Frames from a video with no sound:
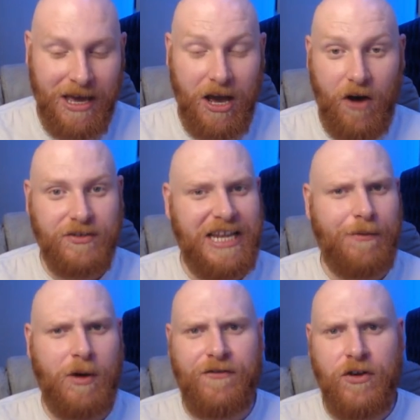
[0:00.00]
Obviously,
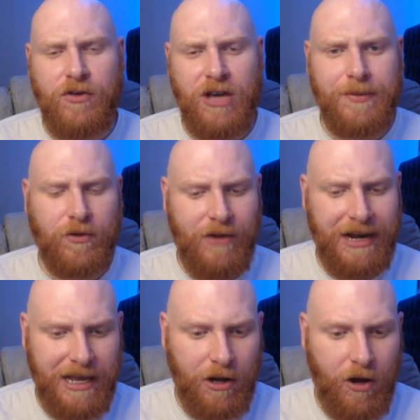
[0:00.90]
they've won a few cups
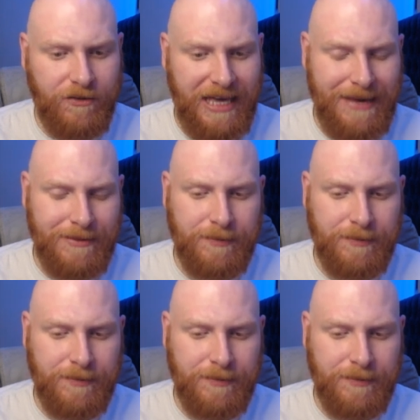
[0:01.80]
already, a lot of teams,